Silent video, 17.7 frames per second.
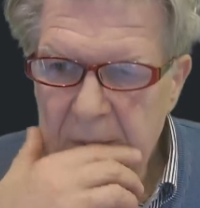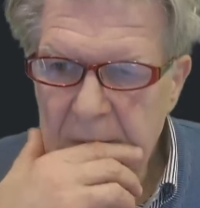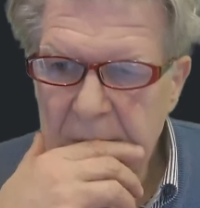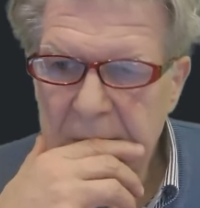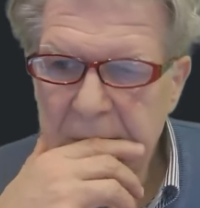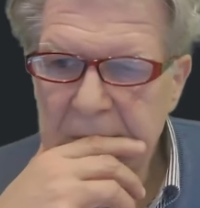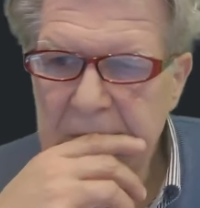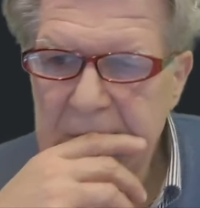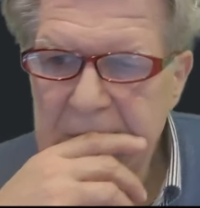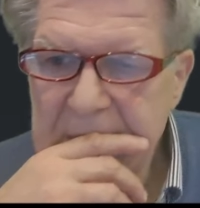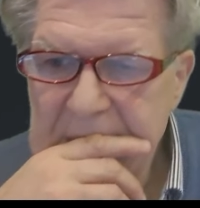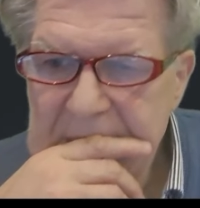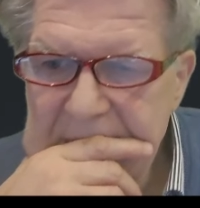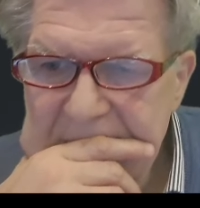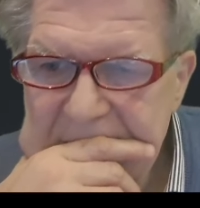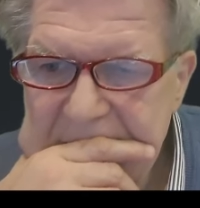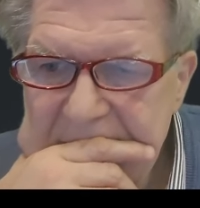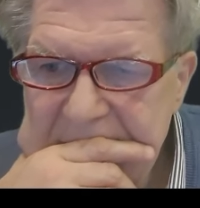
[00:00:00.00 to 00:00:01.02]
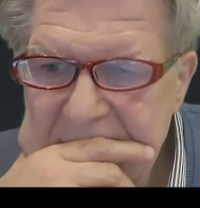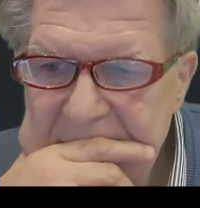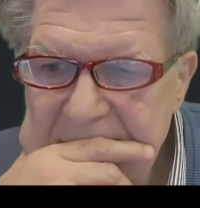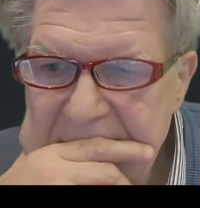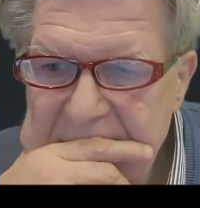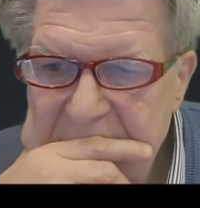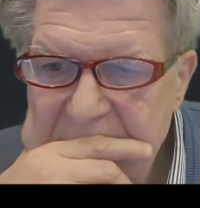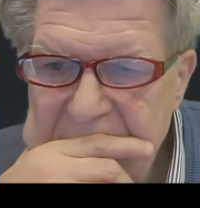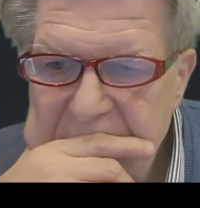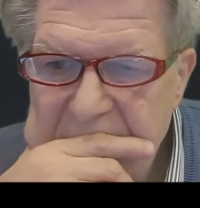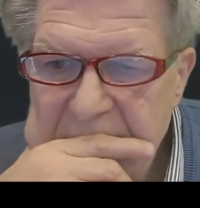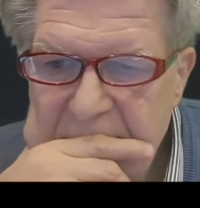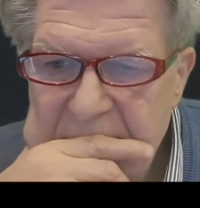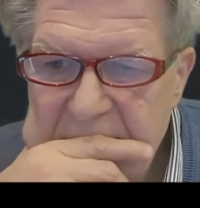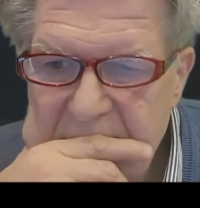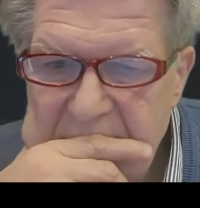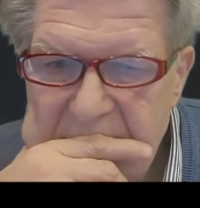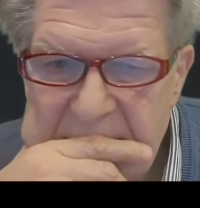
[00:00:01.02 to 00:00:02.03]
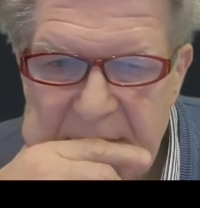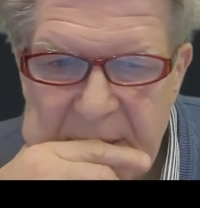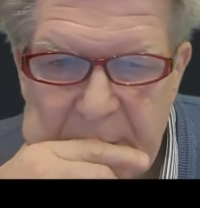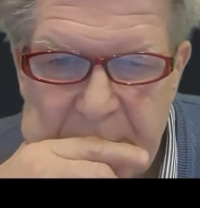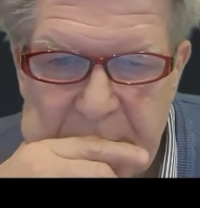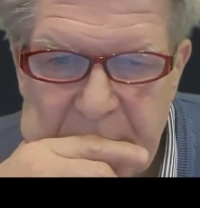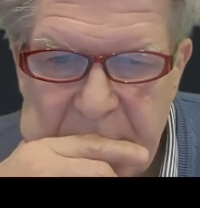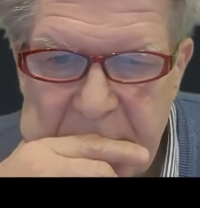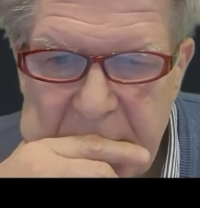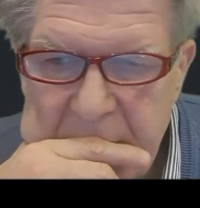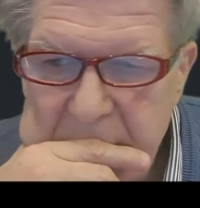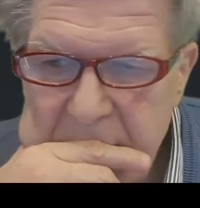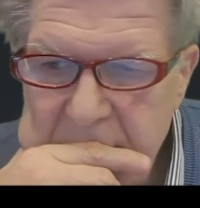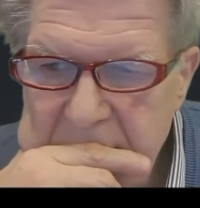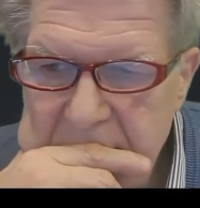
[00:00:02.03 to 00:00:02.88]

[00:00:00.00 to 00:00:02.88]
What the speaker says: You can see here the first what happened is